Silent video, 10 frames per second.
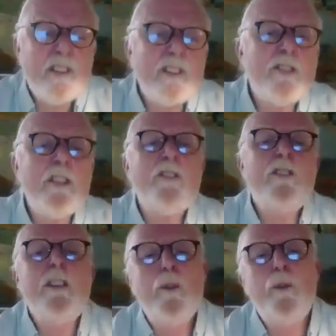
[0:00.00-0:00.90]

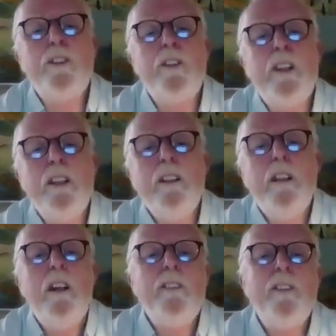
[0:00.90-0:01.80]
1603,
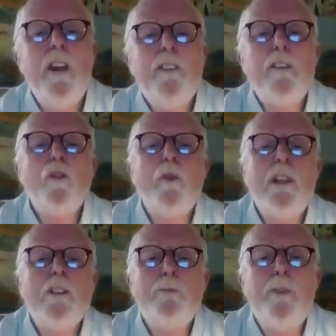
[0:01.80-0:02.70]
the death of Queen
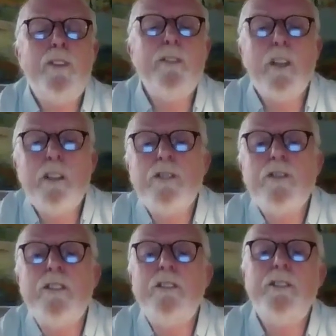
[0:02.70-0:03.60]
Elizabeth I,
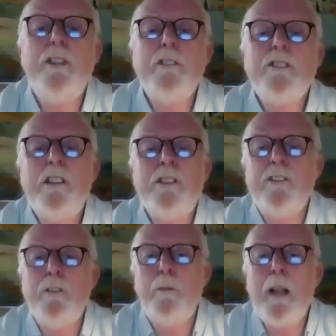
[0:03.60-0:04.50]
the return
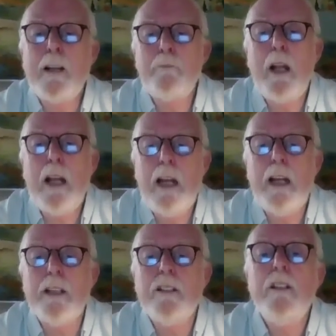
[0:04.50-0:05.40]
of the Black
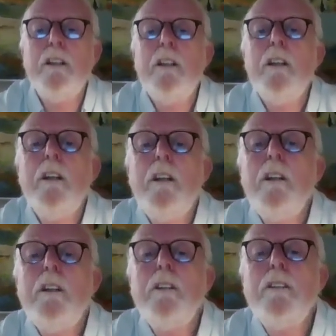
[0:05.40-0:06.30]
Plague,
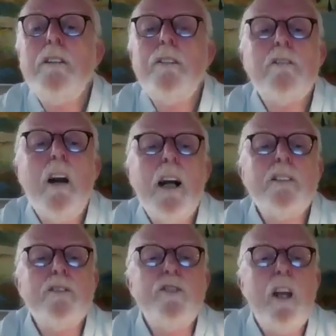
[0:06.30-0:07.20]
the
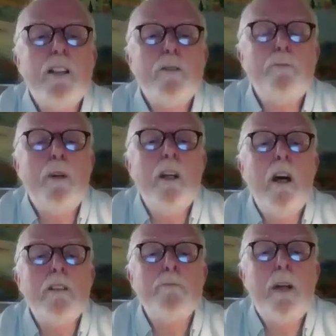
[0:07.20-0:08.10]
rise of
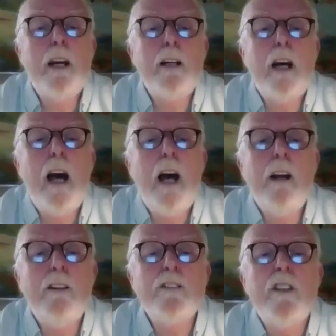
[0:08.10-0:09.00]
Shakespeare,
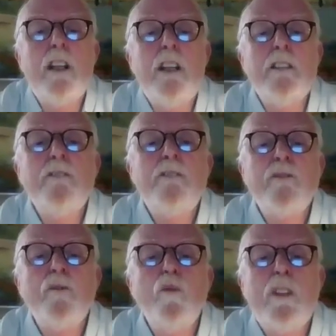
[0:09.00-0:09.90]
piracy,
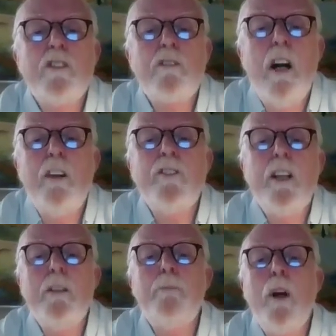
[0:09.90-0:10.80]
witchcraft,
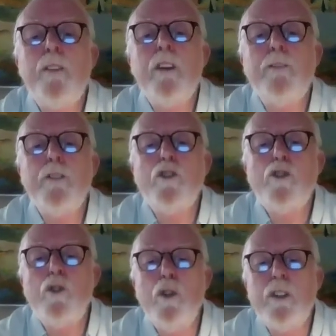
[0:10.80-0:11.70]
and the birth of the
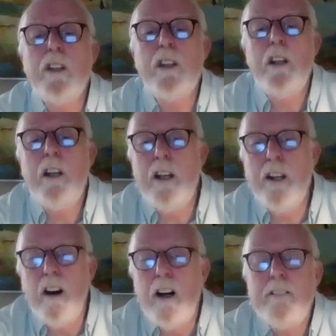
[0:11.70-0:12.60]
Stuart
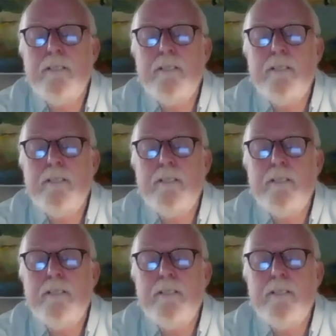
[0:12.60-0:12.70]
era.